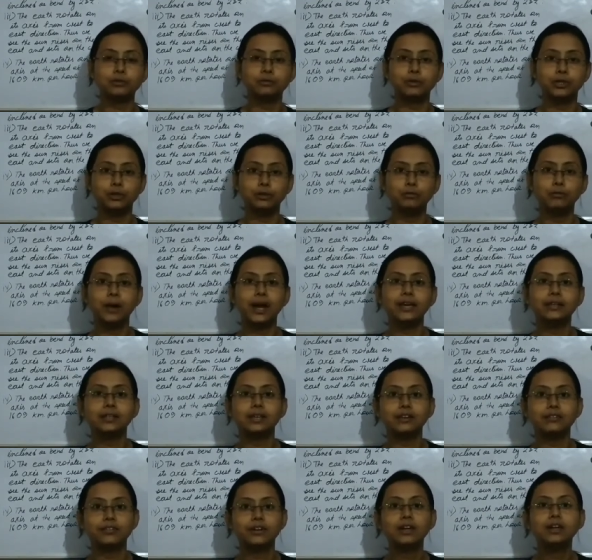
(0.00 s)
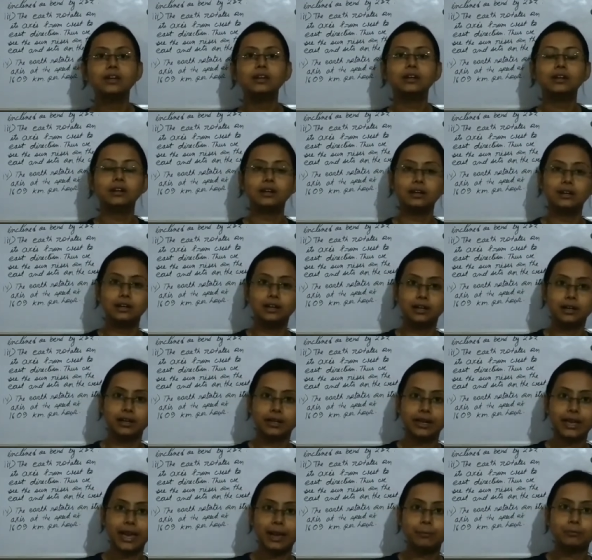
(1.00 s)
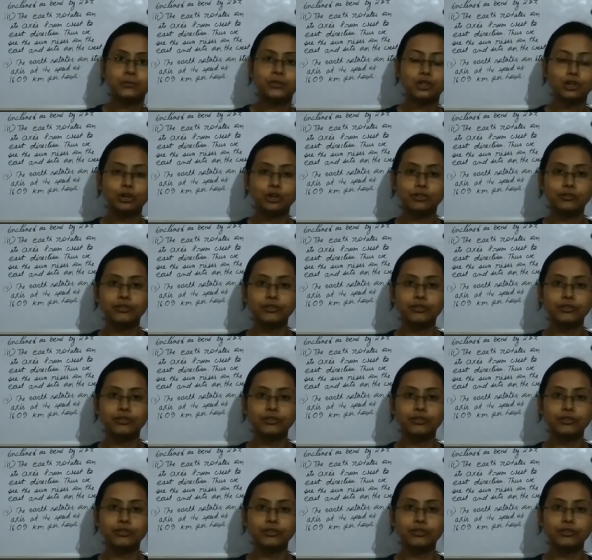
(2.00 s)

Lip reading: you might have kept your